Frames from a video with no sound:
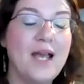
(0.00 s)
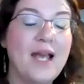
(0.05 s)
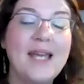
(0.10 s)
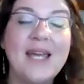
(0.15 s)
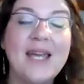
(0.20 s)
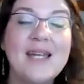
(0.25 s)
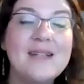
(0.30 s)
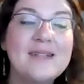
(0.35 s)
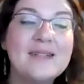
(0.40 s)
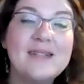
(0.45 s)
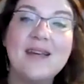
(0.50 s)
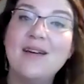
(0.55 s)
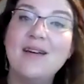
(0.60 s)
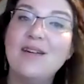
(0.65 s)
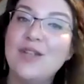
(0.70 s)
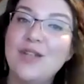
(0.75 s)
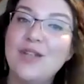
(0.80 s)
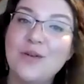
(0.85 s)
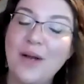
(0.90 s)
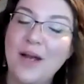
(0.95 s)
can't
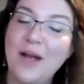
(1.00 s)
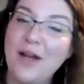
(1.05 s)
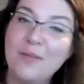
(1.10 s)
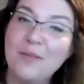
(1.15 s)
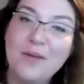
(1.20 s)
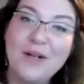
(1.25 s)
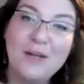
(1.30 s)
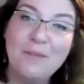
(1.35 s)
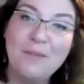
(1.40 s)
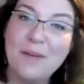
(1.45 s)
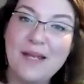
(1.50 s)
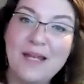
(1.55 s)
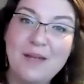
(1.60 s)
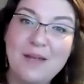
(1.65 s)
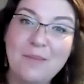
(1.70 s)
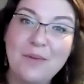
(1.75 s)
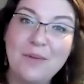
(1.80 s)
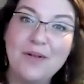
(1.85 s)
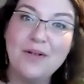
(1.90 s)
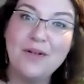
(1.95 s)
tell you how many
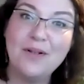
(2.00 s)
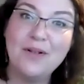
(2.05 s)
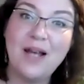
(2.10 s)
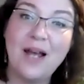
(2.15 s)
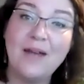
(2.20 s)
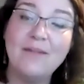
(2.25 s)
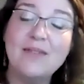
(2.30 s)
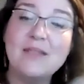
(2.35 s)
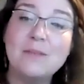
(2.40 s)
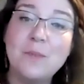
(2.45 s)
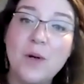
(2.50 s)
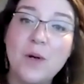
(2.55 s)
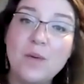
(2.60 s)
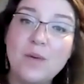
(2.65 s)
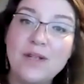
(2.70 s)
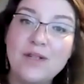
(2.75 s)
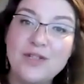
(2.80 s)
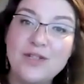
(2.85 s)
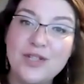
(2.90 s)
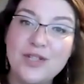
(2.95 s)
people I've
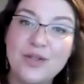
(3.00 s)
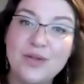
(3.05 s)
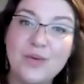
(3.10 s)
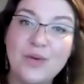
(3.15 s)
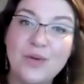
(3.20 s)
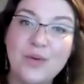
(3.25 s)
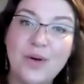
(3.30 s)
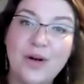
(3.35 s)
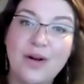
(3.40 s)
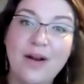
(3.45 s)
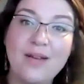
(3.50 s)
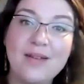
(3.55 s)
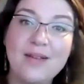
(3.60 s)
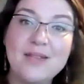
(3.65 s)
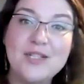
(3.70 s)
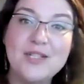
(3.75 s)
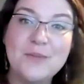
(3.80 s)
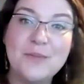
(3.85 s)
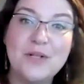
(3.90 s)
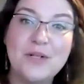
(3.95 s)
spoken to who are
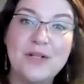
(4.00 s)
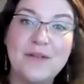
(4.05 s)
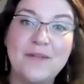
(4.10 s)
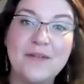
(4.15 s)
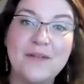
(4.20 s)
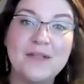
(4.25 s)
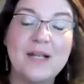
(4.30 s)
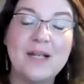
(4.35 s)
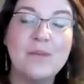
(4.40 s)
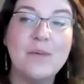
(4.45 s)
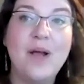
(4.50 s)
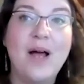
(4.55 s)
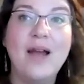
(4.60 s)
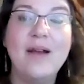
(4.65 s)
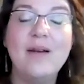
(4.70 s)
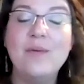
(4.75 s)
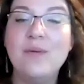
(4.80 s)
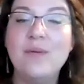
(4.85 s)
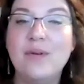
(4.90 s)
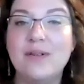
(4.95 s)
eligible and they're like,
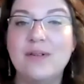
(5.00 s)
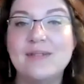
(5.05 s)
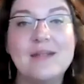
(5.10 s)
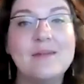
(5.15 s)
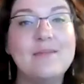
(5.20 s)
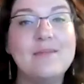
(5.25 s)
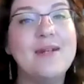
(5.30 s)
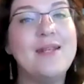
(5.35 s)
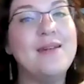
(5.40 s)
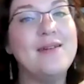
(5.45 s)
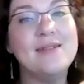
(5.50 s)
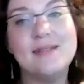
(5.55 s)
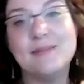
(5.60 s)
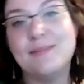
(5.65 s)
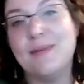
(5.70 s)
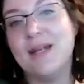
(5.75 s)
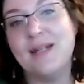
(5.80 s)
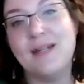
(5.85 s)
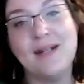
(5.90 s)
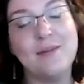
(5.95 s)
well, somebody else
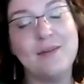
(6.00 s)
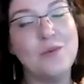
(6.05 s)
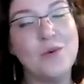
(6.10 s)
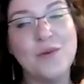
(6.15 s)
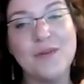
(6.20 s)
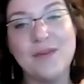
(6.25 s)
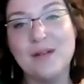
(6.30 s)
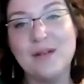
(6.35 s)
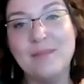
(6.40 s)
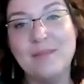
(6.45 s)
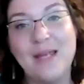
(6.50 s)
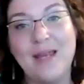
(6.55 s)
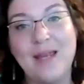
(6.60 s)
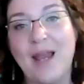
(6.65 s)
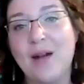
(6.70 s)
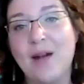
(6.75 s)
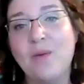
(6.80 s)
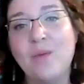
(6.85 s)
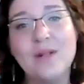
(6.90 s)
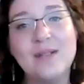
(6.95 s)
might need it more than me.
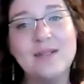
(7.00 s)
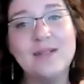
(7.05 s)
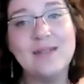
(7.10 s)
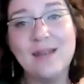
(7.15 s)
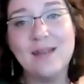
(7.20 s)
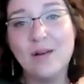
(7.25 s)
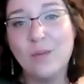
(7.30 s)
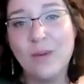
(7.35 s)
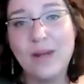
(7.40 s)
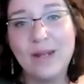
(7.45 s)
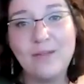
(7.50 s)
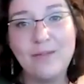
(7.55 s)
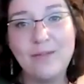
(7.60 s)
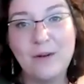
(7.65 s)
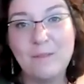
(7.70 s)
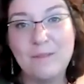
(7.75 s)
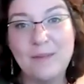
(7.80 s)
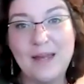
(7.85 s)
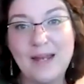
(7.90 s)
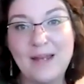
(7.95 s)
I don't want to take away
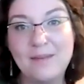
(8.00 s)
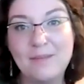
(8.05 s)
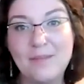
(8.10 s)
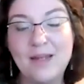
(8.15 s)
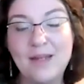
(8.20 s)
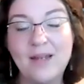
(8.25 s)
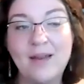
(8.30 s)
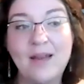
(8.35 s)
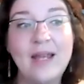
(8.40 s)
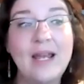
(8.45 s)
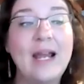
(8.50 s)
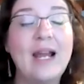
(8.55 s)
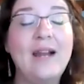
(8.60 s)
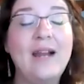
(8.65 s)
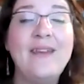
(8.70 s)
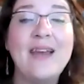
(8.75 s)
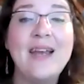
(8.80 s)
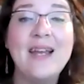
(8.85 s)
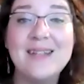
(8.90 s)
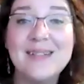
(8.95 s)
from them.
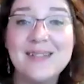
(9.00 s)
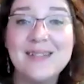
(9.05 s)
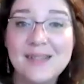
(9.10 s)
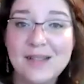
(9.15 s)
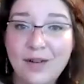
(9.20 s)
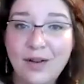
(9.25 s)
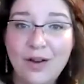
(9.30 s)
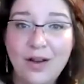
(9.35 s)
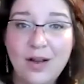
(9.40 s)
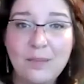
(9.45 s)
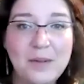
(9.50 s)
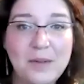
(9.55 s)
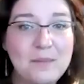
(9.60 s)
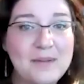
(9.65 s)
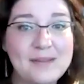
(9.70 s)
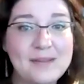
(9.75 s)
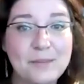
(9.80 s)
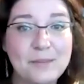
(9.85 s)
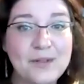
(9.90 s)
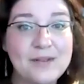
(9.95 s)
And that is a common
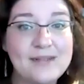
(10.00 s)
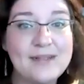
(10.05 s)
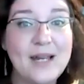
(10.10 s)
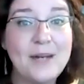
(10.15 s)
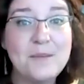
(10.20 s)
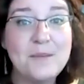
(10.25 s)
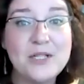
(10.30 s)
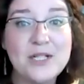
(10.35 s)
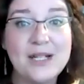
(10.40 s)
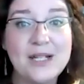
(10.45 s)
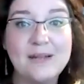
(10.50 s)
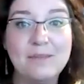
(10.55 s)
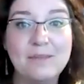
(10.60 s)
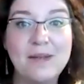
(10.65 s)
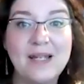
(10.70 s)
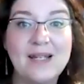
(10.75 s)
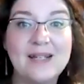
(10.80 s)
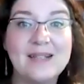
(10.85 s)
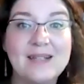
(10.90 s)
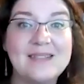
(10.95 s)
misperception,
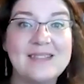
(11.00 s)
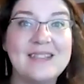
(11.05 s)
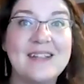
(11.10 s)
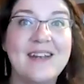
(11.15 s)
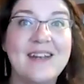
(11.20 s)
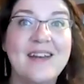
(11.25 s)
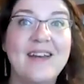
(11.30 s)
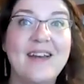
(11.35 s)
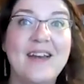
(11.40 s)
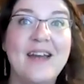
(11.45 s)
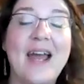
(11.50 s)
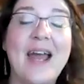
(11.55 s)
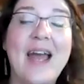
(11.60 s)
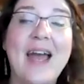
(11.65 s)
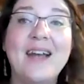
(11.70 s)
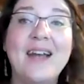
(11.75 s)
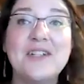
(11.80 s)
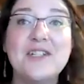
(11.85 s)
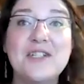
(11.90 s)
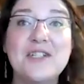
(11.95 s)
because
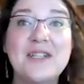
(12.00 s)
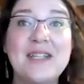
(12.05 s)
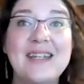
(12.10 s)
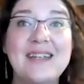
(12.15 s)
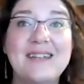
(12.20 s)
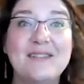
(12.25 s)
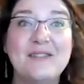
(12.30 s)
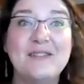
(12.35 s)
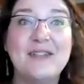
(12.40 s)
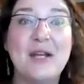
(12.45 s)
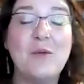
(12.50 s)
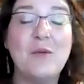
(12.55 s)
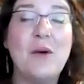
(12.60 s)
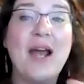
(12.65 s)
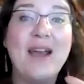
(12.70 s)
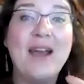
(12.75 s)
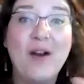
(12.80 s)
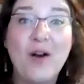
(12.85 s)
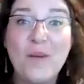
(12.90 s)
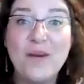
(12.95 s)
actually, like, what
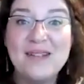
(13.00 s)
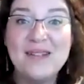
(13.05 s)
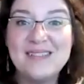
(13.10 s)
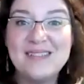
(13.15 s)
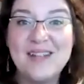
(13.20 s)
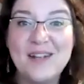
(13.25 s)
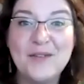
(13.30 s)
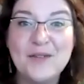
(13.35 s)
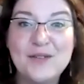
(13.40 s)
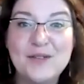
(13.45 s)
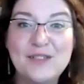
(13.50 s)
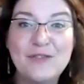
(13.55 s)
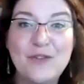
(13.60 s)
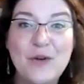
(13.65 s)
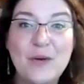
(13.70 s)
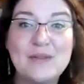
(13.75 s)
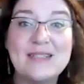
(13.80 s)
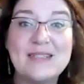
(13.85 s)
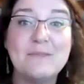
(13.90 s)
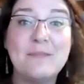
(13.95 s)
I always tell those
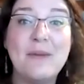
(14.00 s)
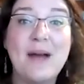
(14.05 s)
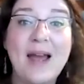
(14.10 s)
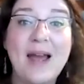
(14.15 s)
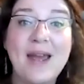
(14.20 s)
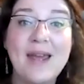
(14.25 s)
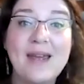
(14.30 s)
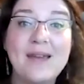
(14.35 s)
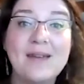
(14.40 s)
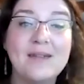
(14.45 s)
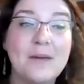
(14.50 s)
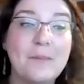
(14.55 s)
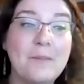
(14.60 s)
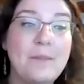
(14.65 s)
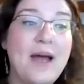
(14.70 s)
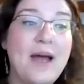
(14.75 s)
folks is by